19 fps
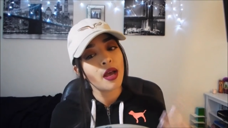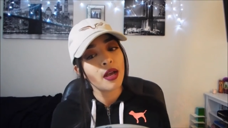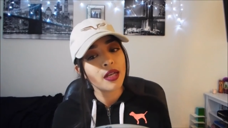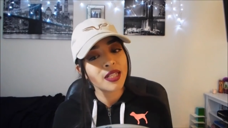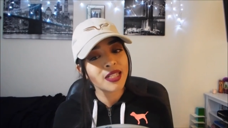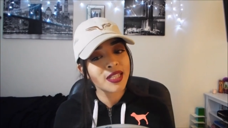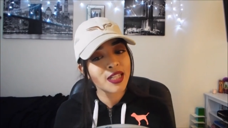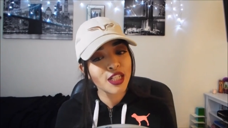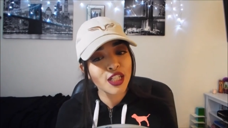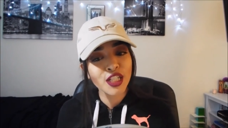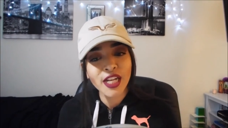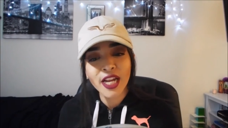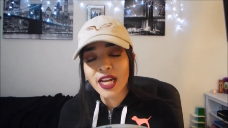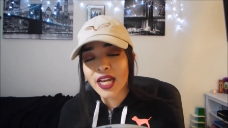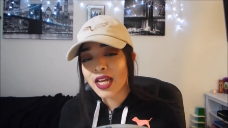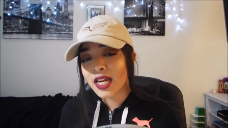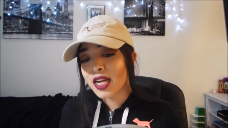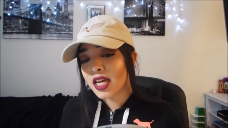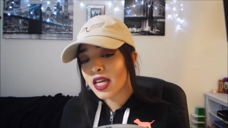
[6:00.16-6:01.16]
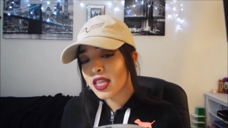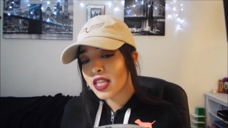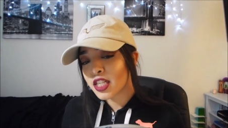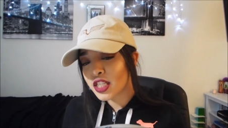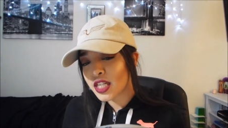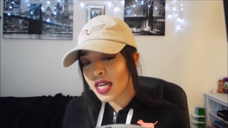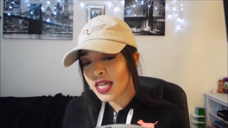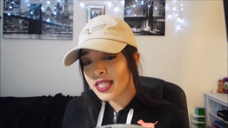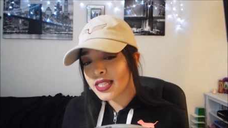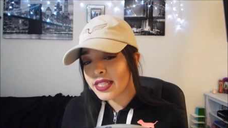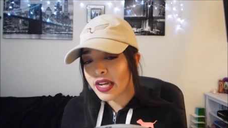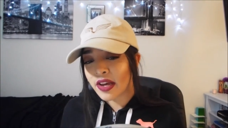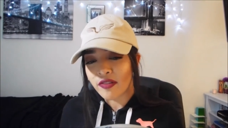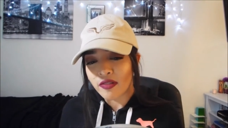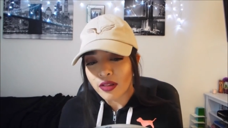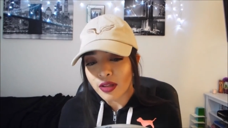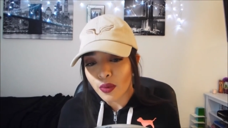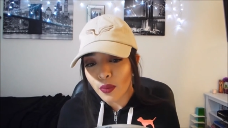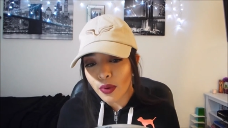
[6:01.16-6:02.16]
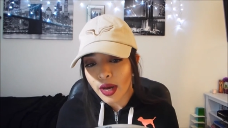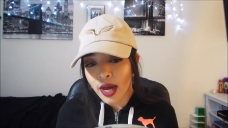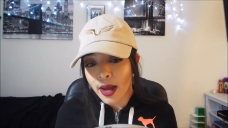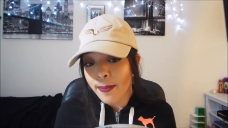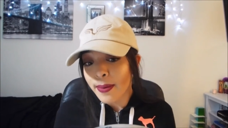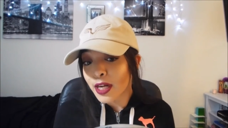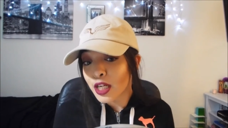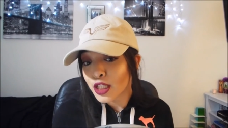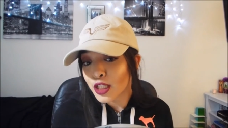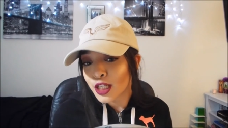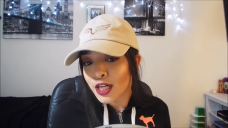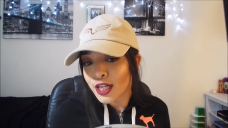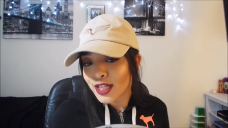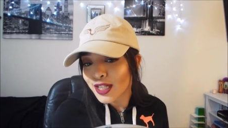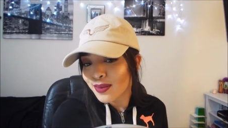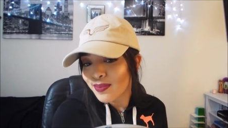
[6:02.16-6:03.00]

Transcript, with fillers: Is the shade's definitely what I pictured it to